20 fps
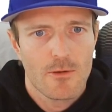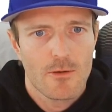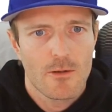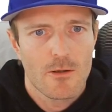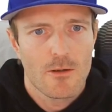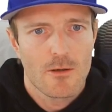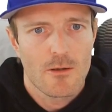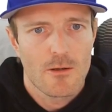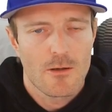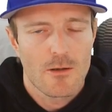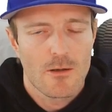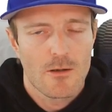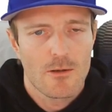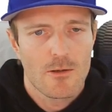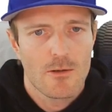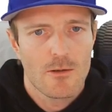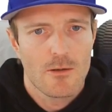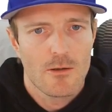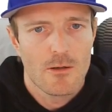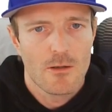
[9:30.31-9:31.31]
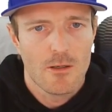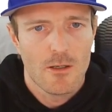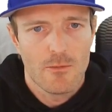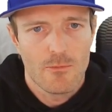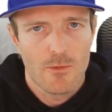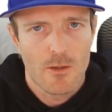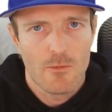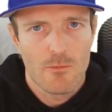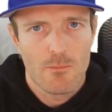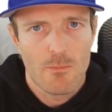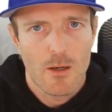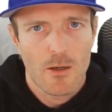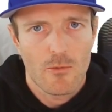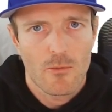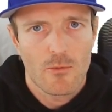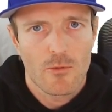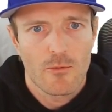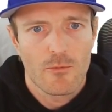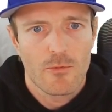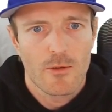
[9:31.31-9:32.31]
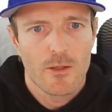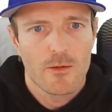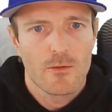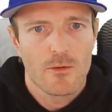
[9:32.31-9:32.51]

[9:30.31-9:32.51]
or if Microsoft Flight